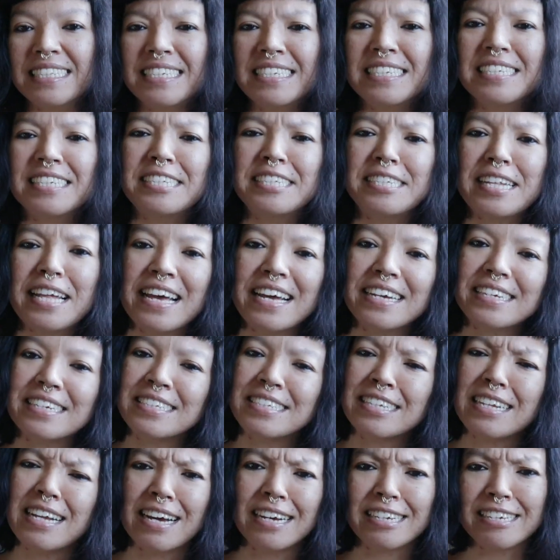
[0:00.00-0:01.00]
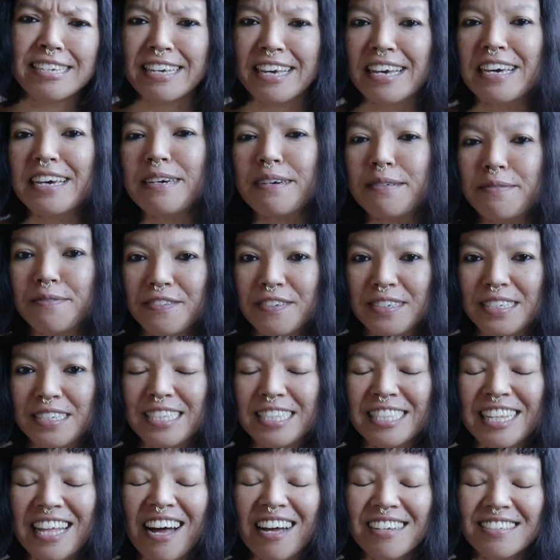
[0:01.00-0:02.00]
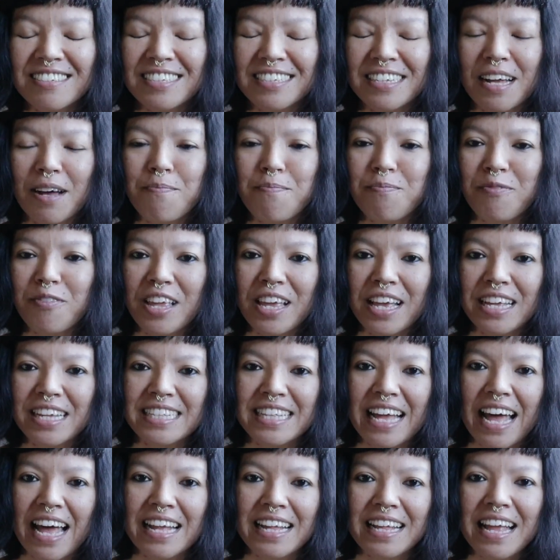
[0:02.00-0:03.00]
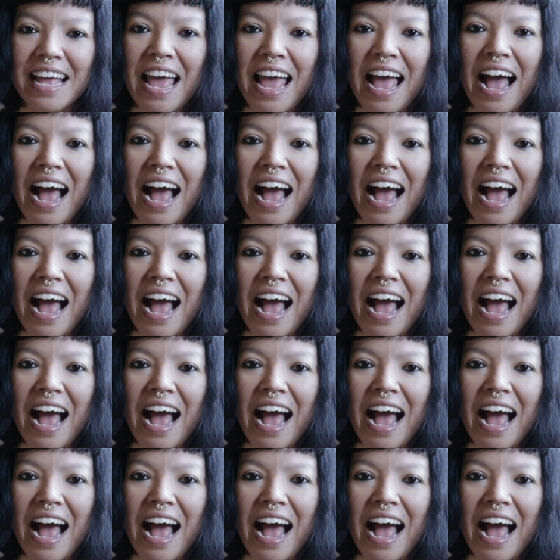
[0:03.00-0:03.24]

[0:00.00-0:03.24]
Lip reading: This is like a gift. It's not something that